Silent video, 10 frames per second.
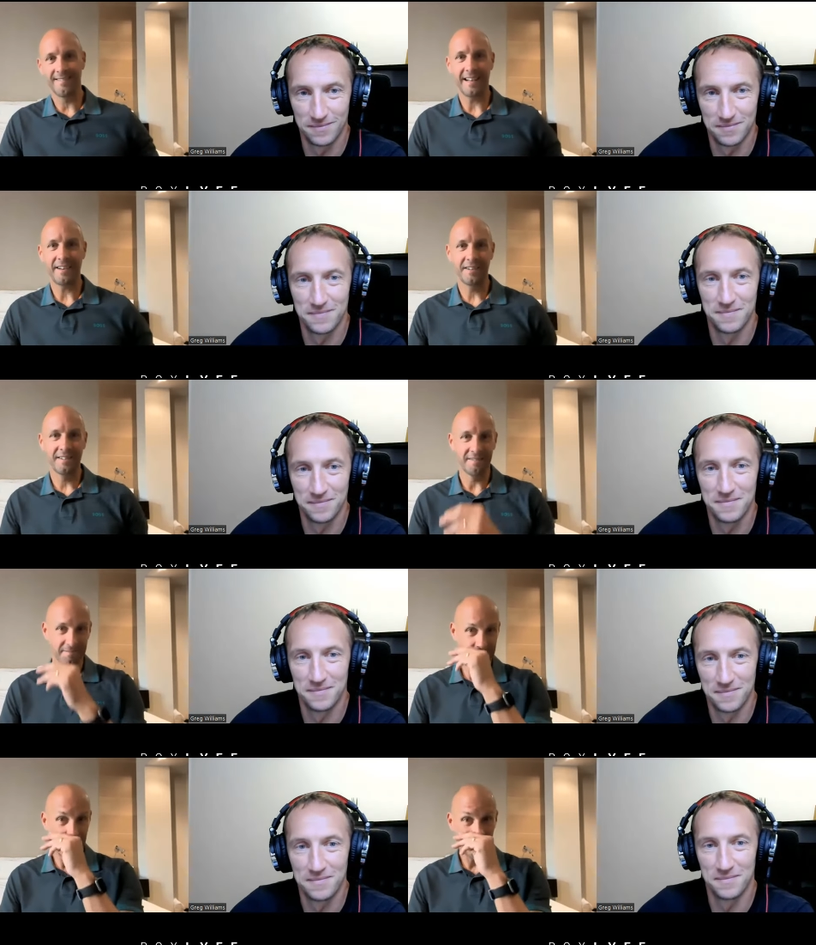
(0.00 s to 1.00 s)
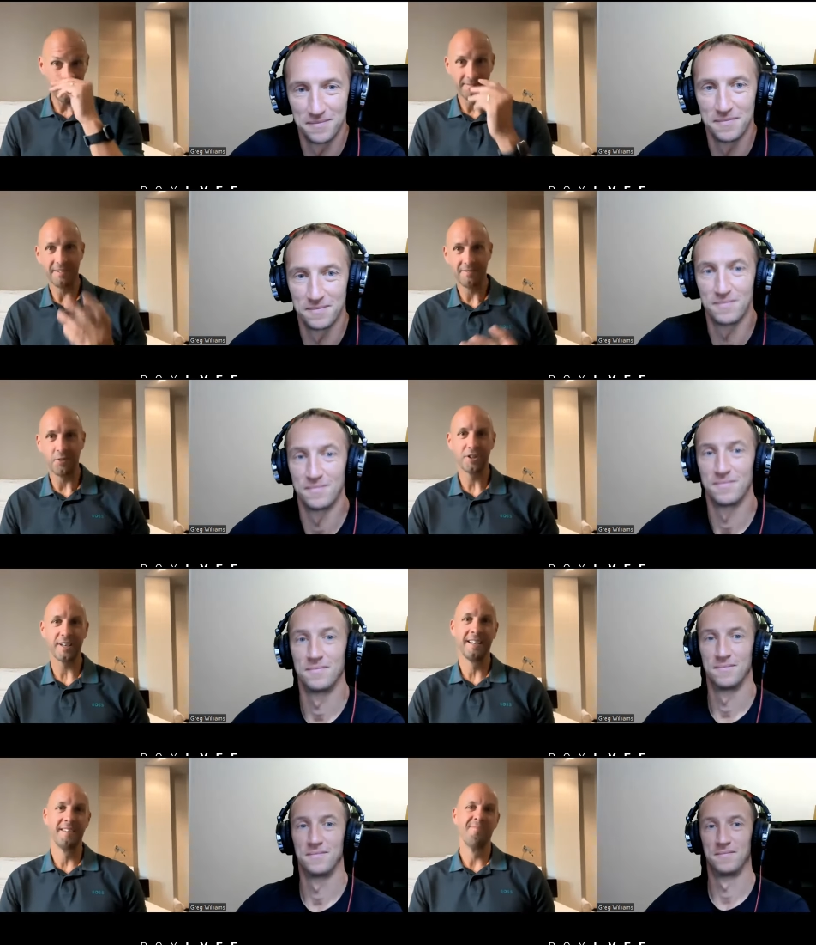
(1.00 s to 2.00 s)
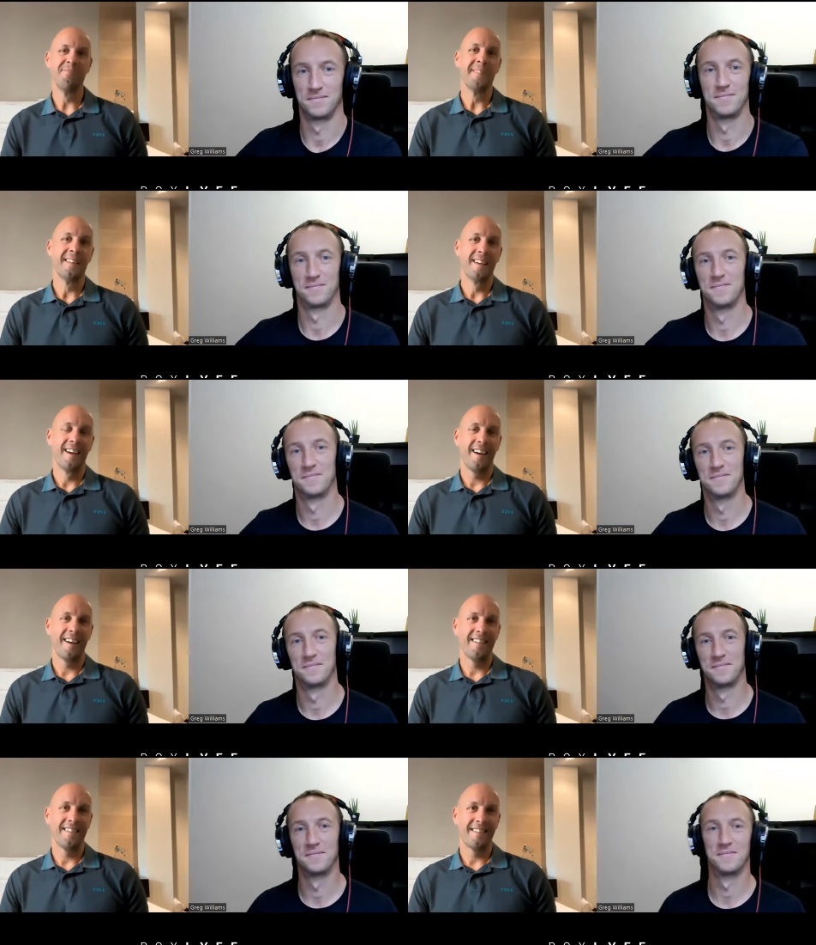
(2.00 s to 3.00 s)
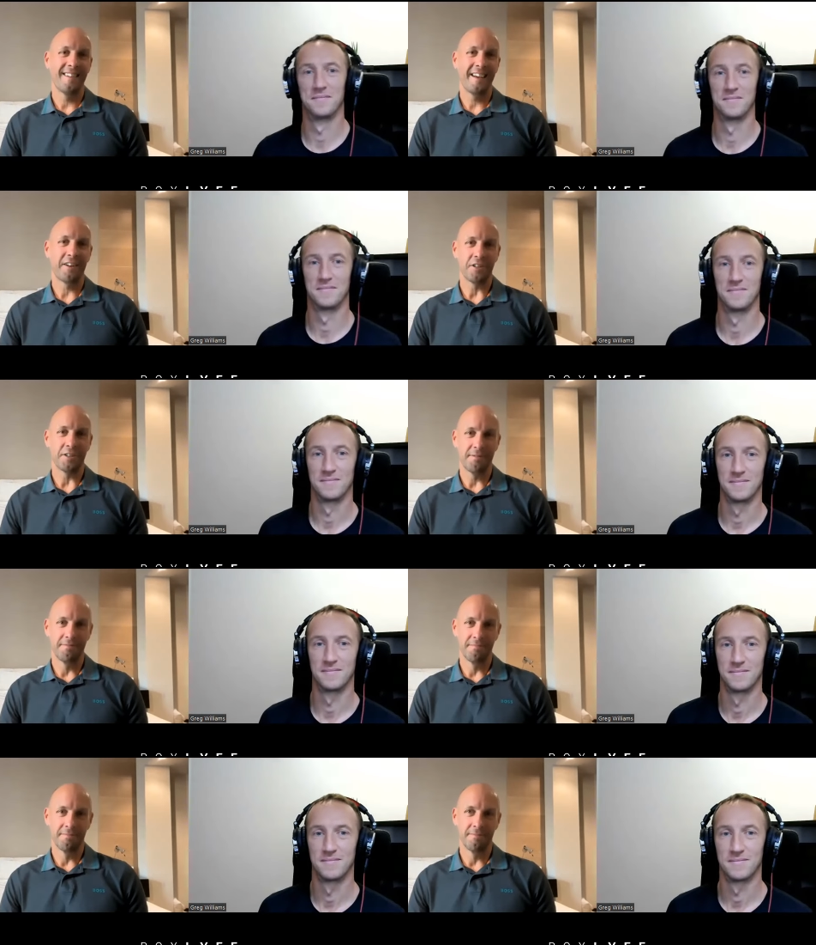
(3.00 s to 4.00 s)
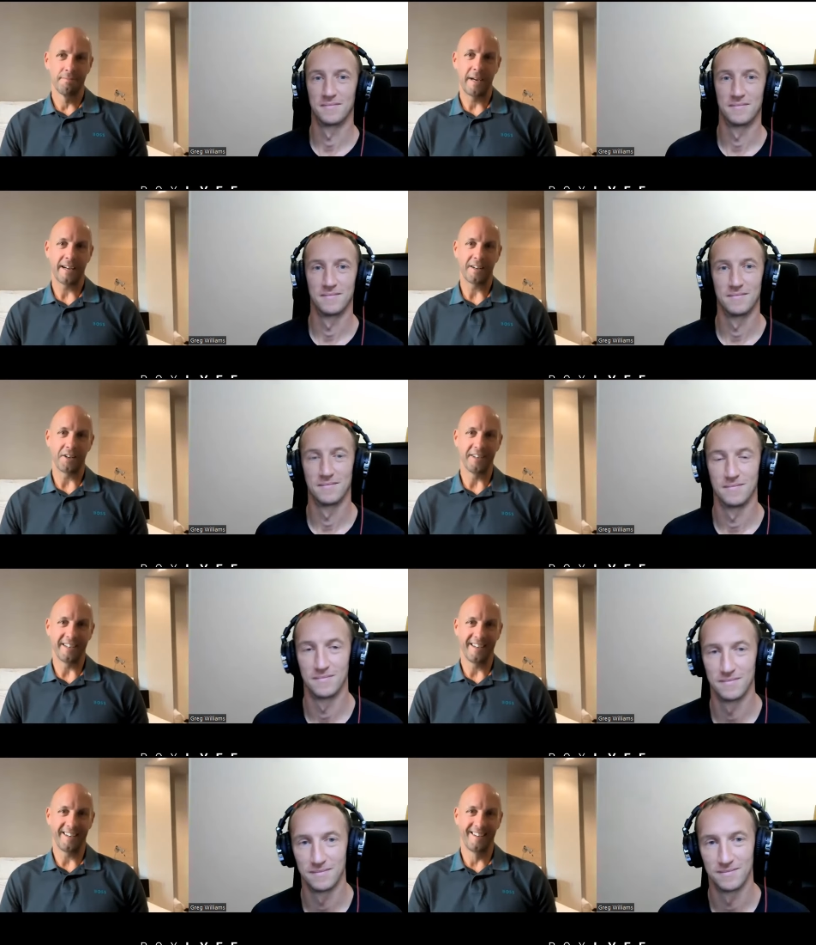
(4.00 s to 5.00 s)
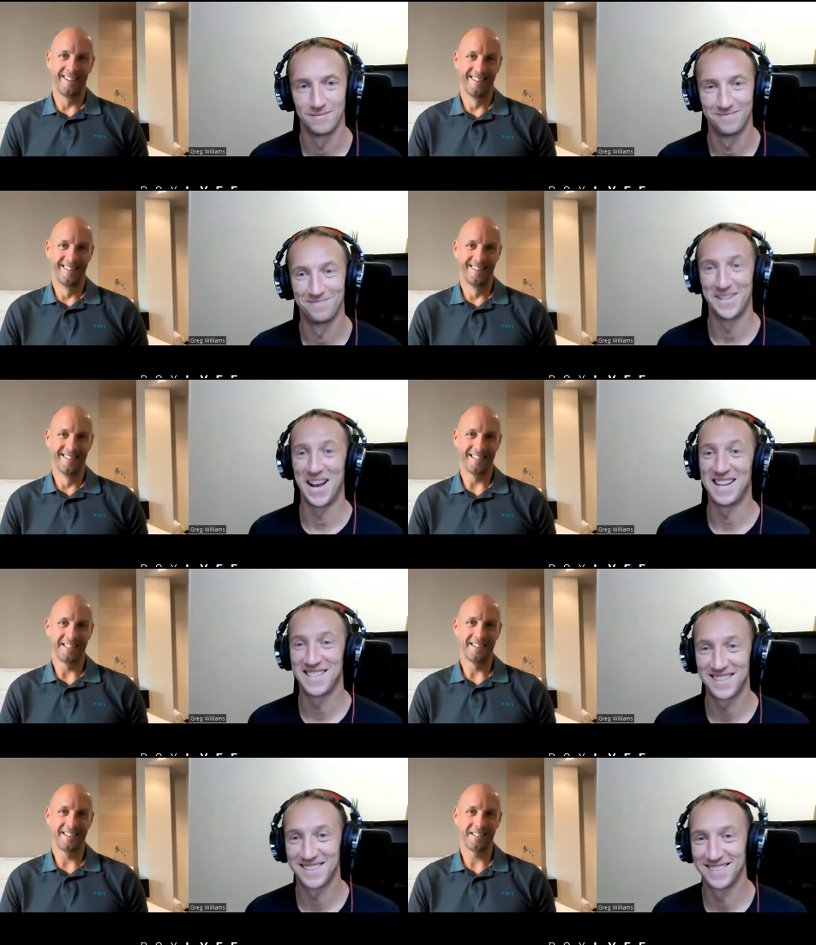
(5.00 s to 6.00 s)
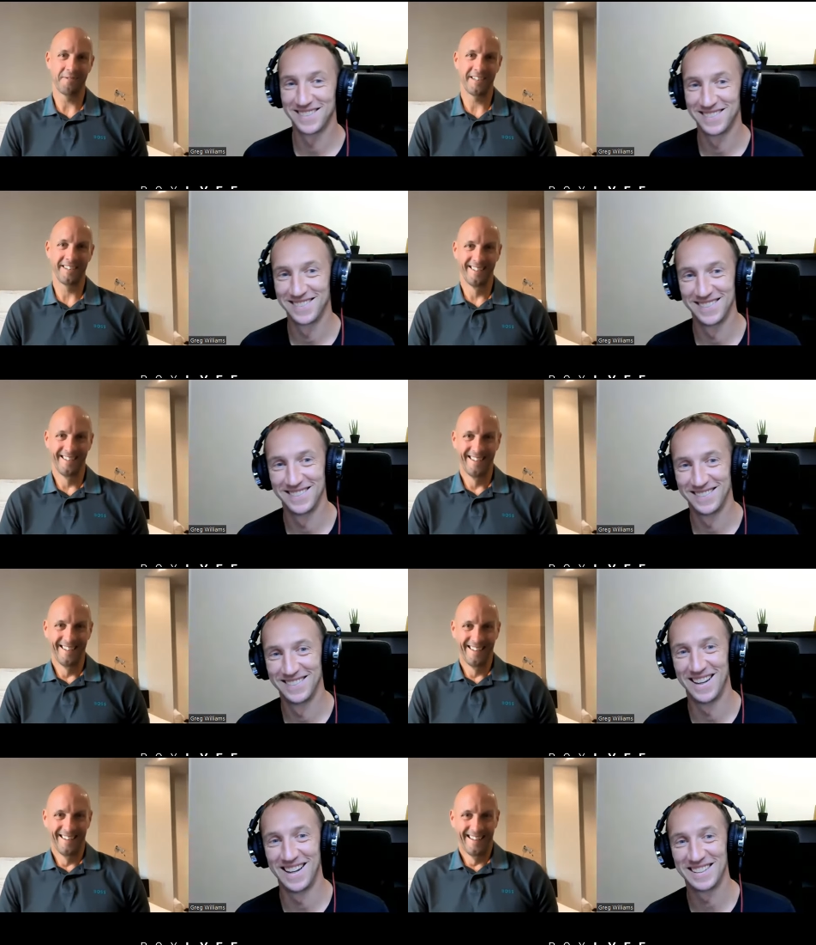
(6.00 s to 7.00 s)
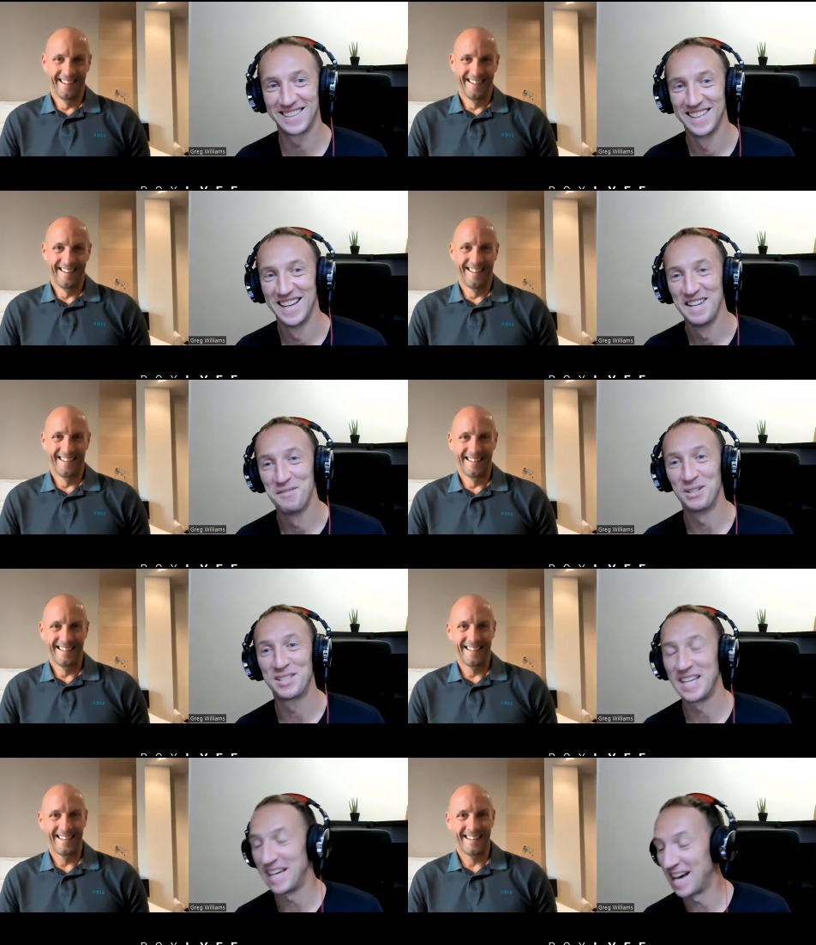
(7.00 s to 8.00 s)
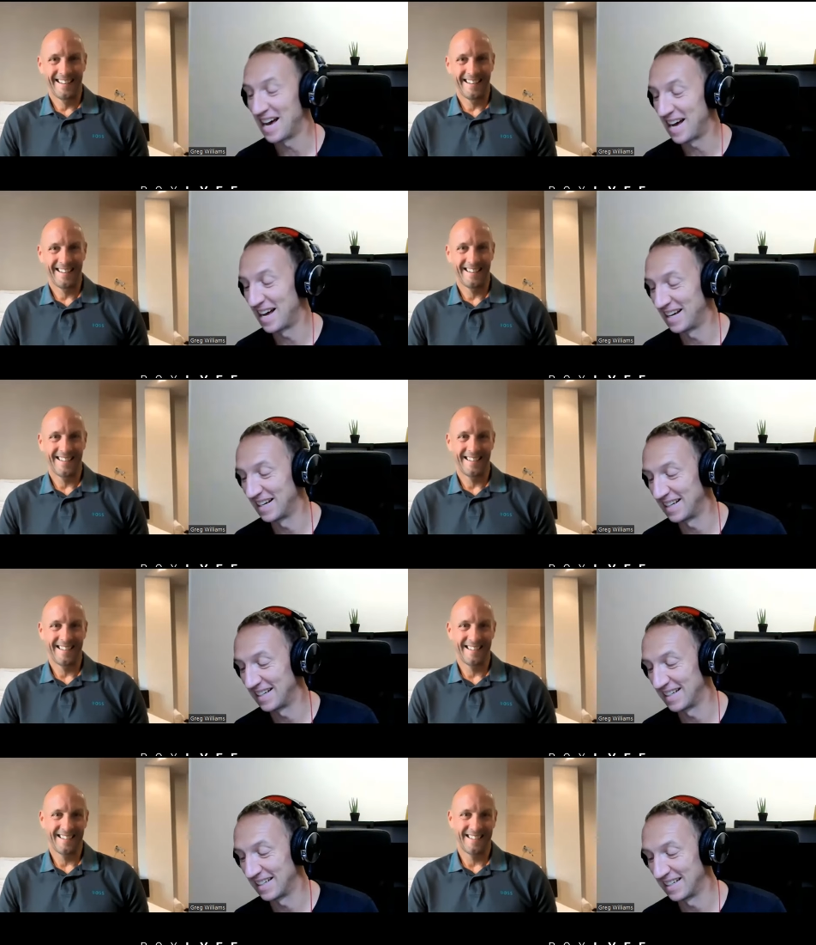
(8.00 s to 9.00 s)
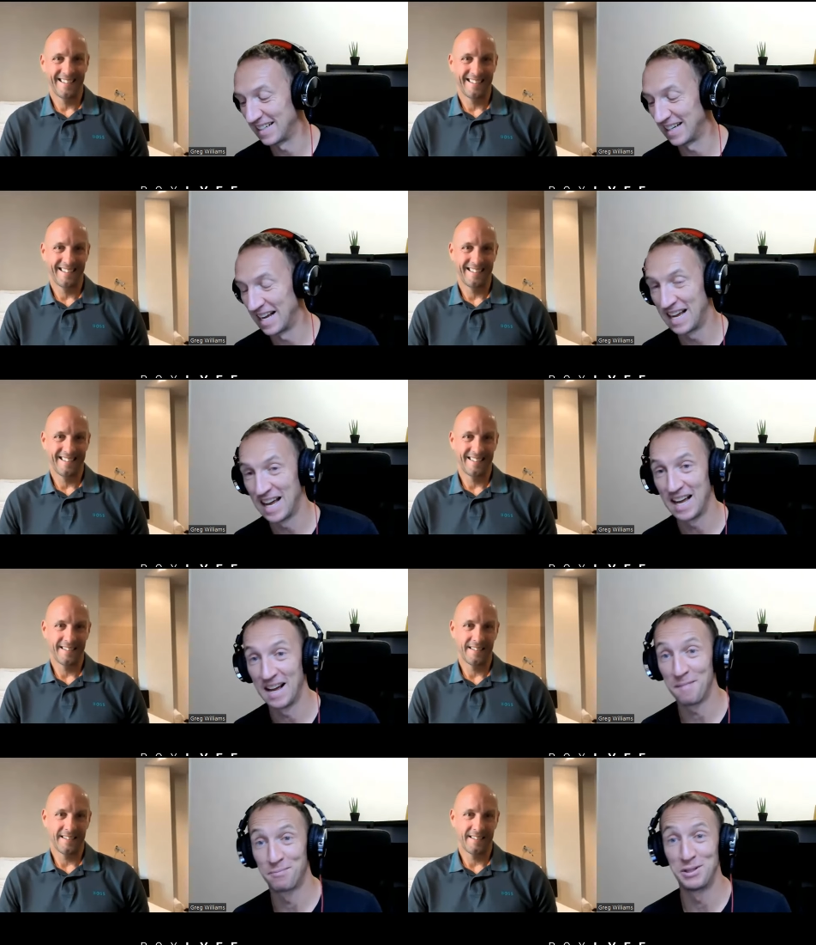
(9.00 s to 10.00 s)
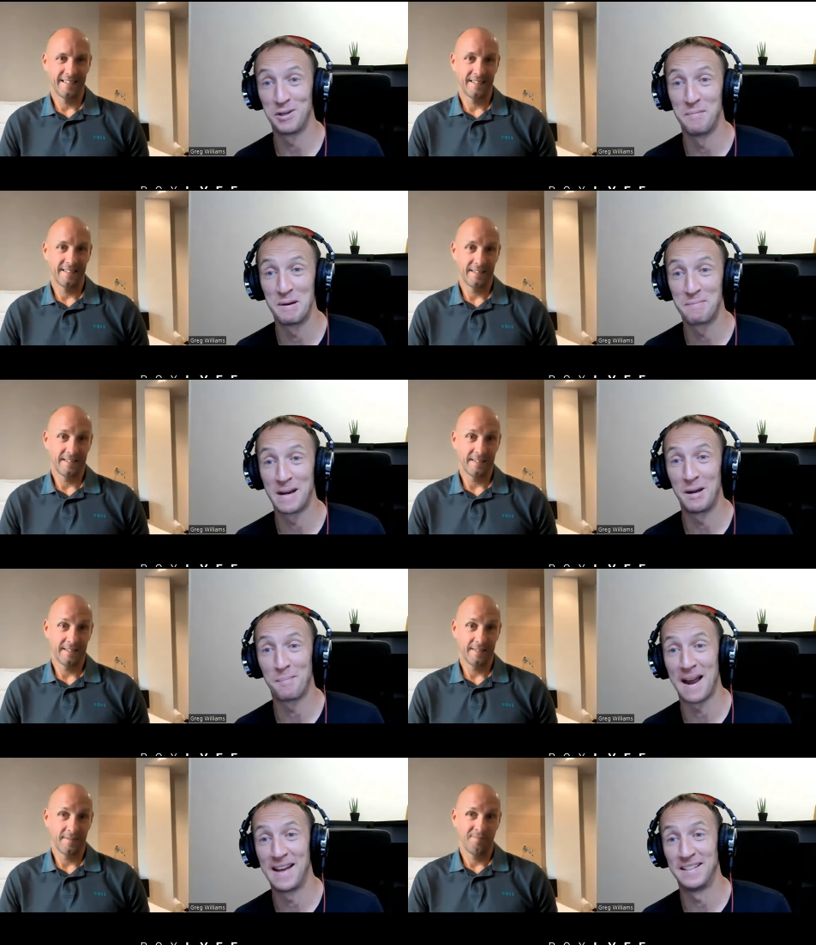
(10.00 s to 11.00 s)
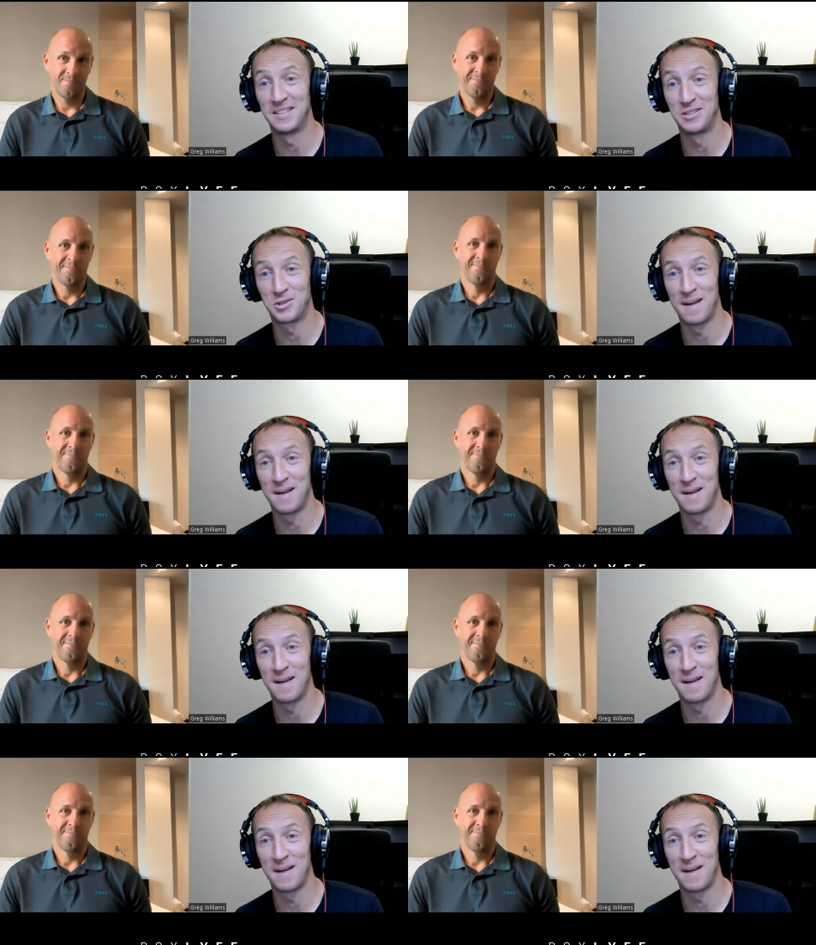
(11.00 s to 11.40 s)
Speaker 1: left behind, fortunately, and uh, yeah, got to bang the gong in the end.
Speaker 2: Nice, nice. What's the uh, uh, presumably you're planning to